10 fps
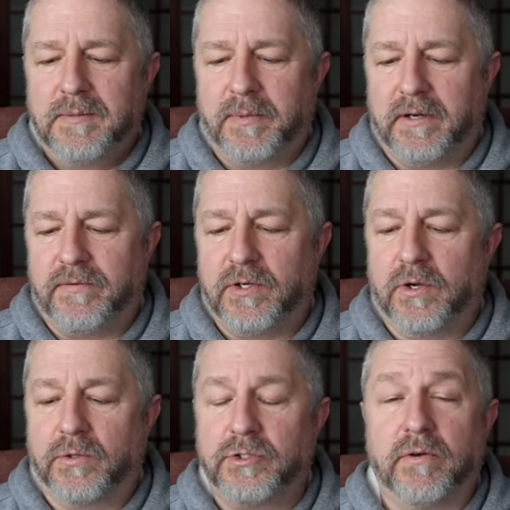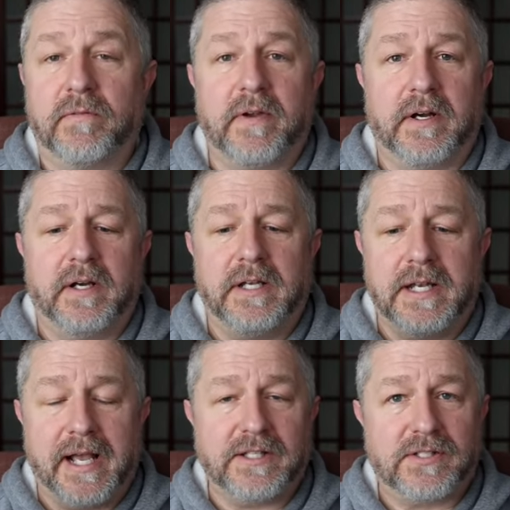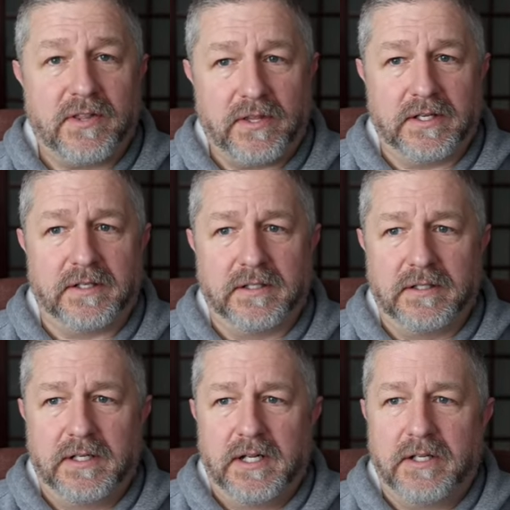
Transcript: But if you go to a very nice theater,